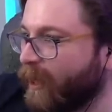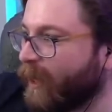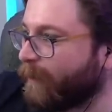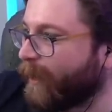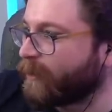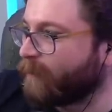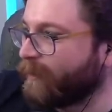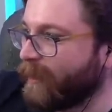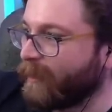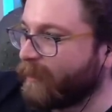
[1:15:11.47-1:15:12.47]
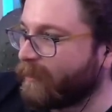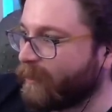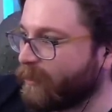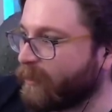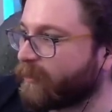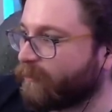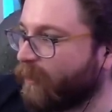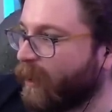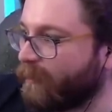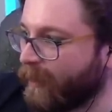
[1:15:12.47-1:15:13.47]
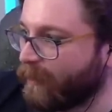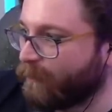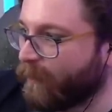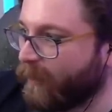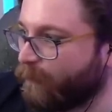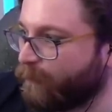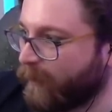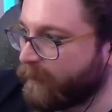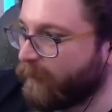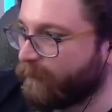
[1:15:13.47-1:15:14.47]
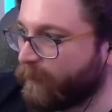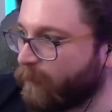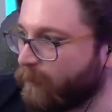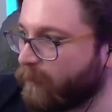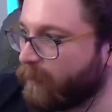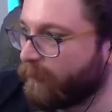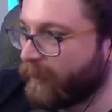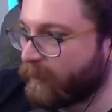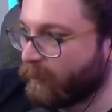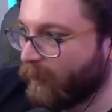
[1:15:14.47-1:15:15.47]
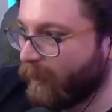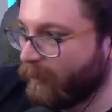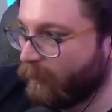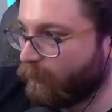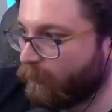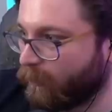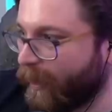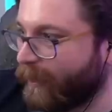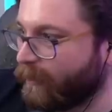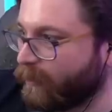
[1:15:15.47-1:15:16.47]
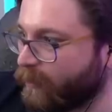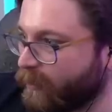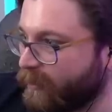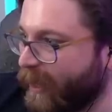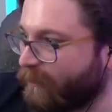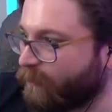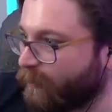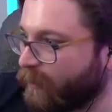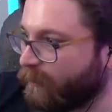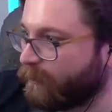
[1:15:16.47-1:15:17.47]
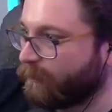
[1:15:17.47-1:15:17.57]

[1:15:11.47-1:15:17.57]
Imagine being an indigenous tribe and you find a fuck ton of gold because your land is just naturally